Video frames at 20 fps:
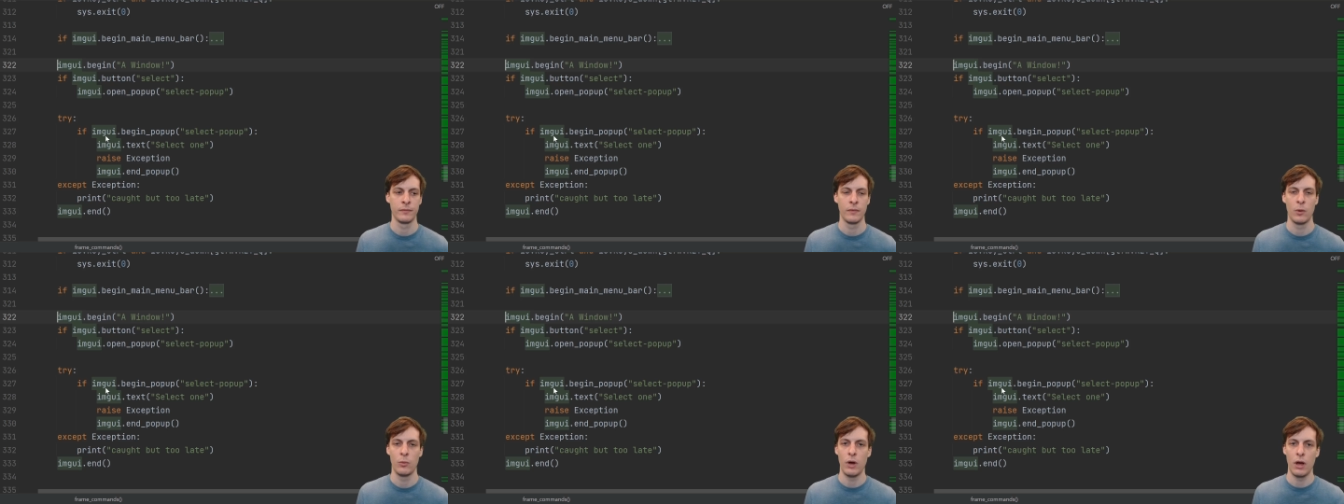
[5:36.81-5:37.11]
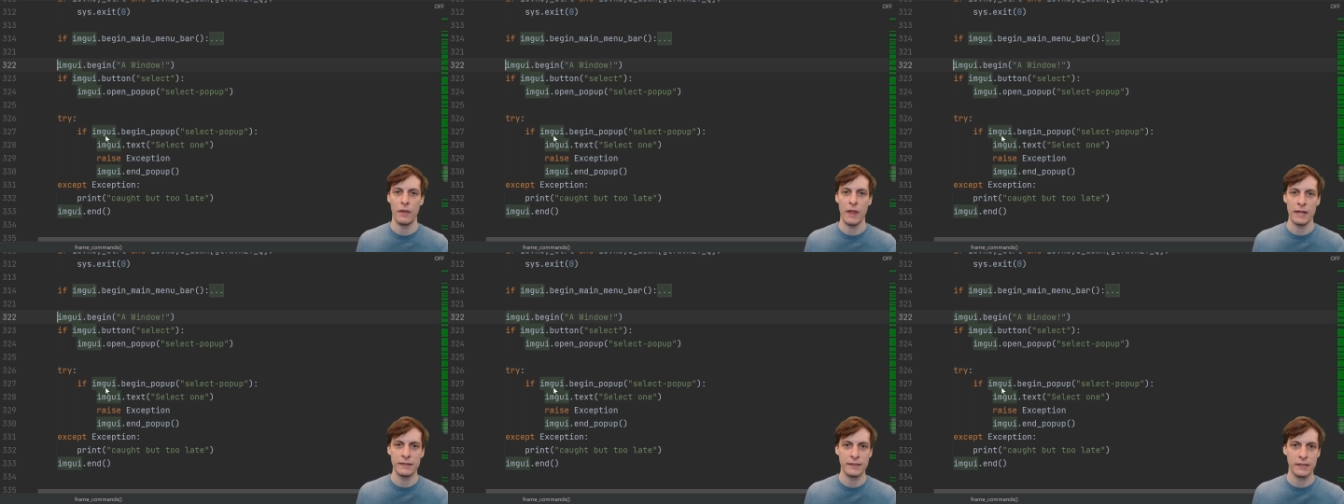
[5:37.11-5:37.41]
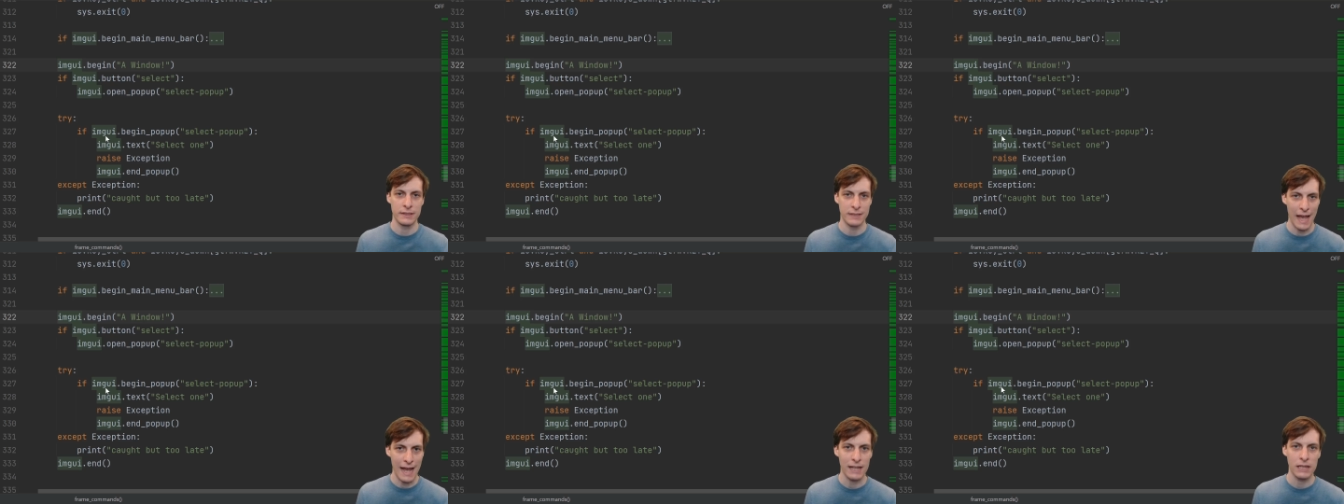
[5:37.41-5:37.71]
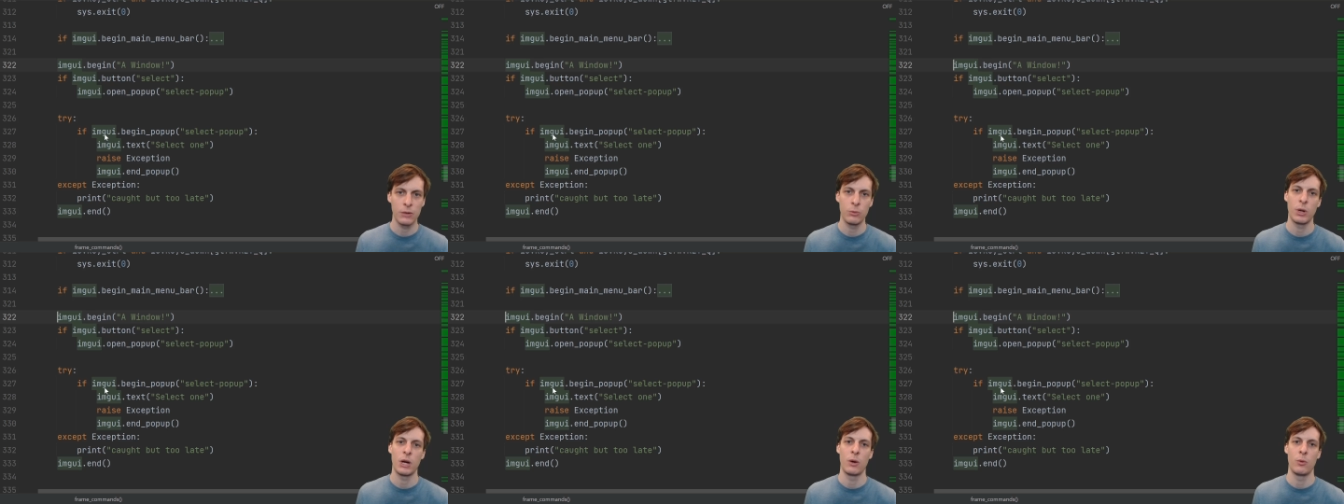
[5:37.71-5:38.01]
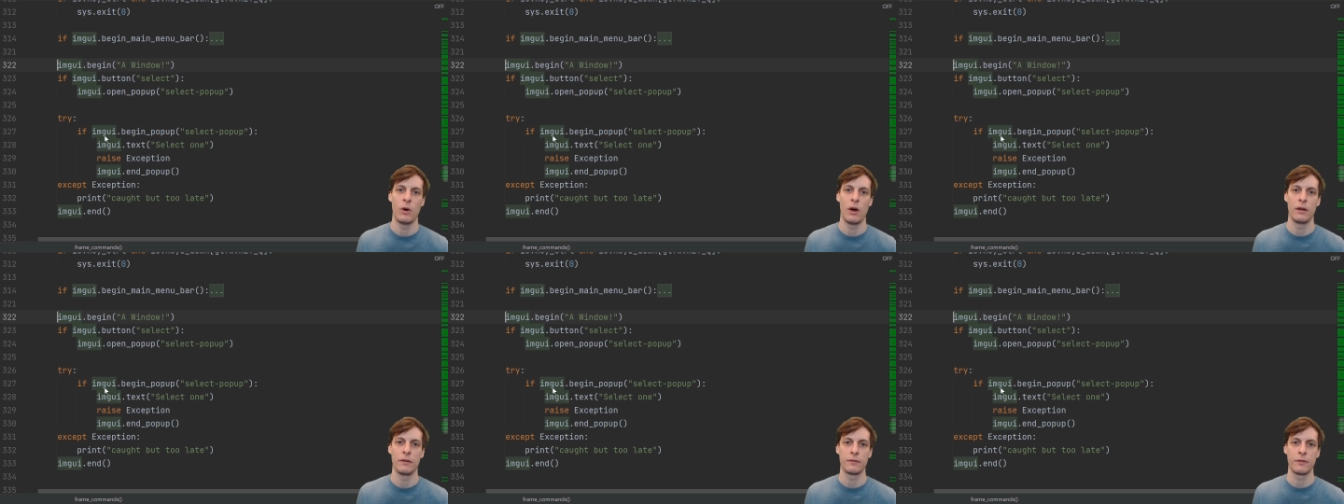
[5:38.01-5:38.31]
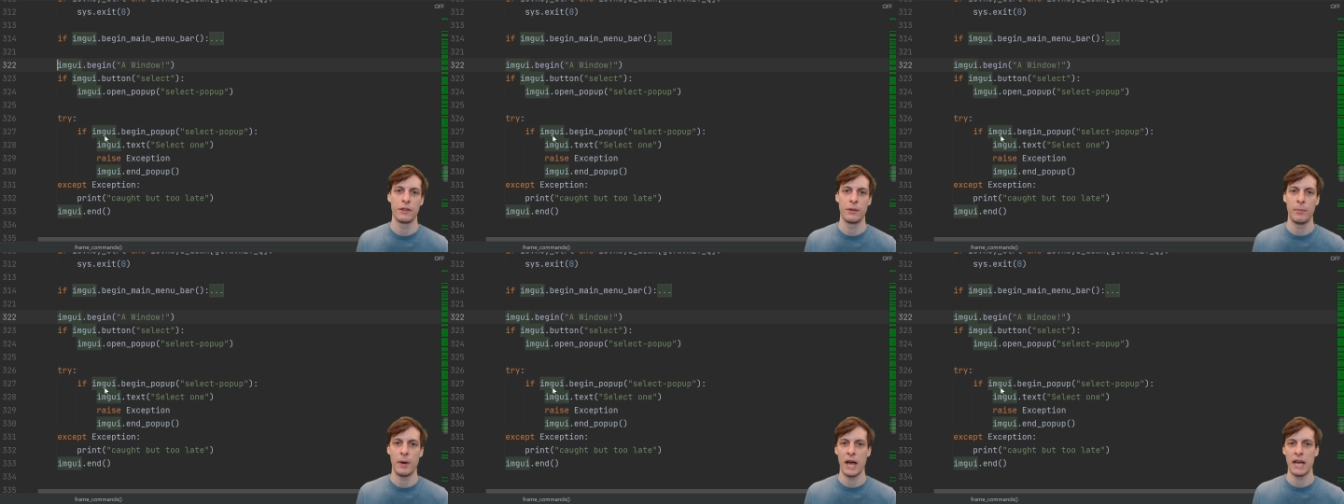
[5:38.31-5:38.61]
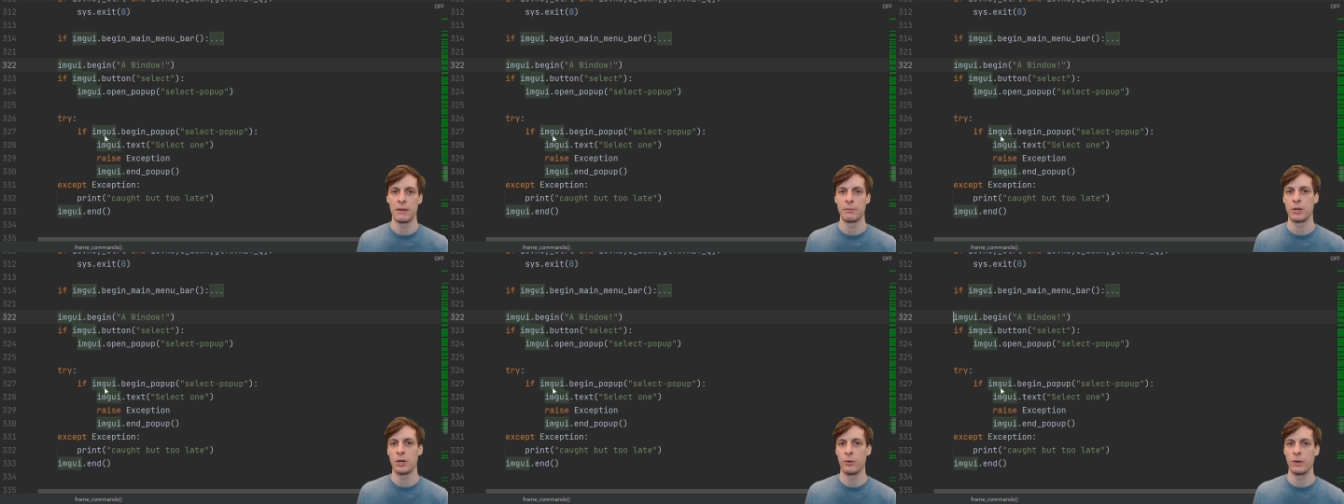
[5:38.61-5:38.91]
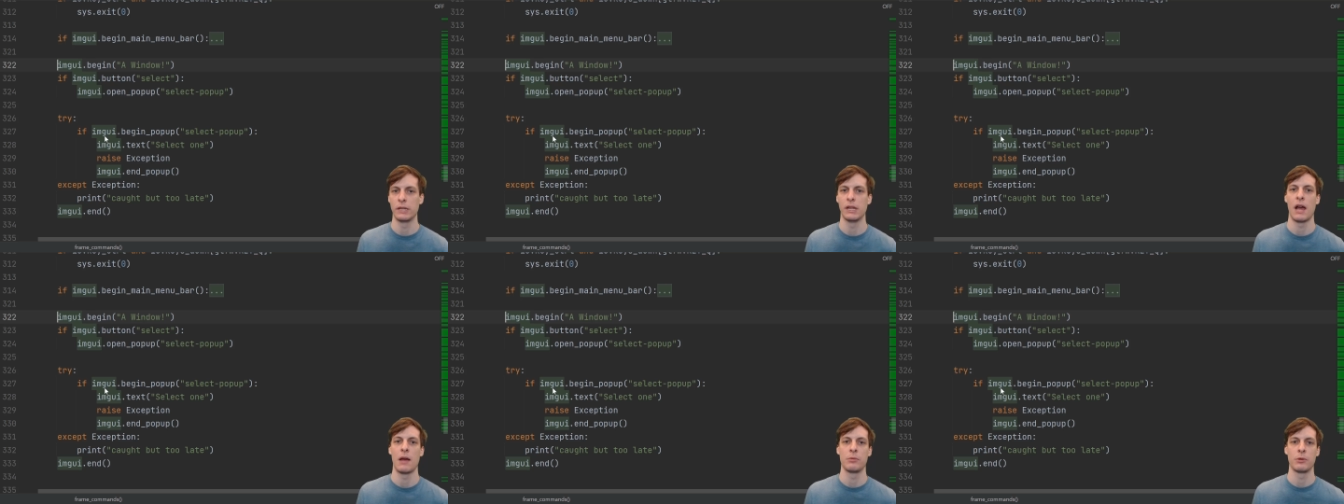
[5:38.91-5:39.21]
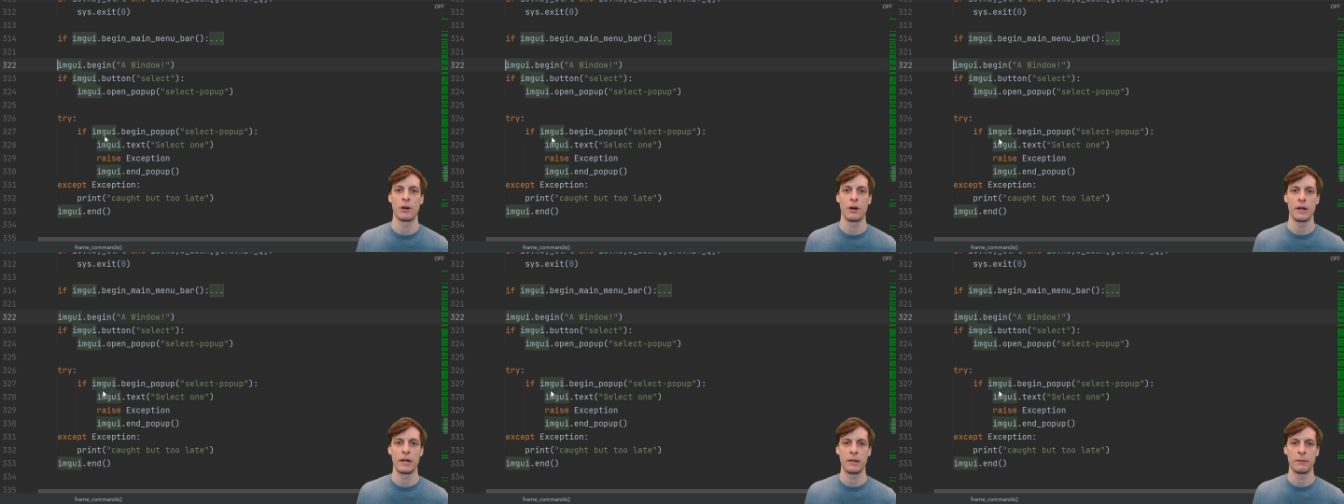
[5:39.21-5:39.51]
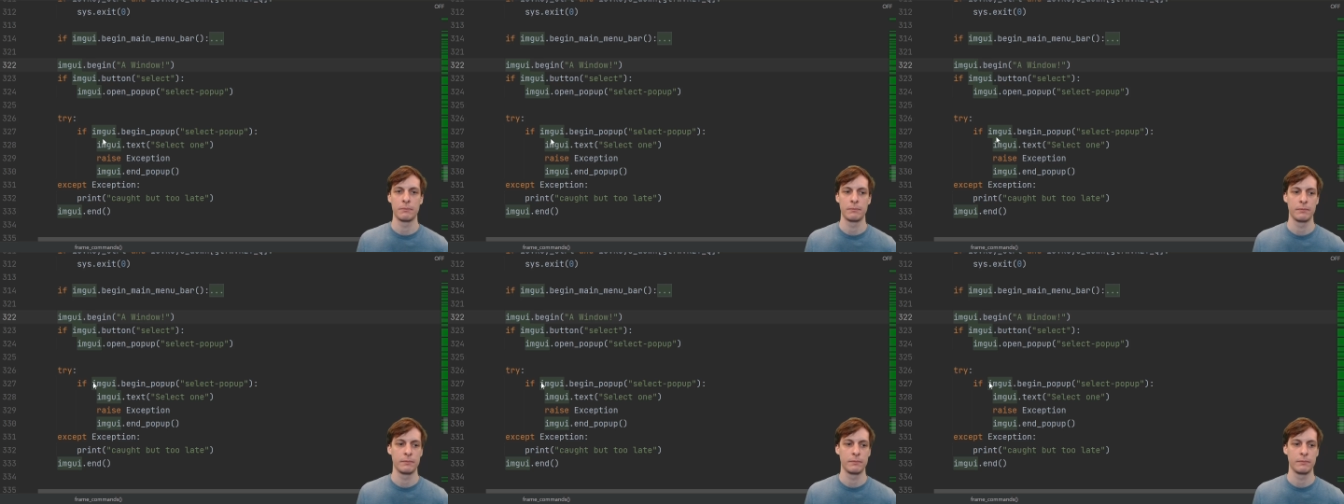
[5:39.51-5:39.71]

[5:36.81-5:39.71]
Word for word: Well, that's exactly what I want for the PyImGui GUI library.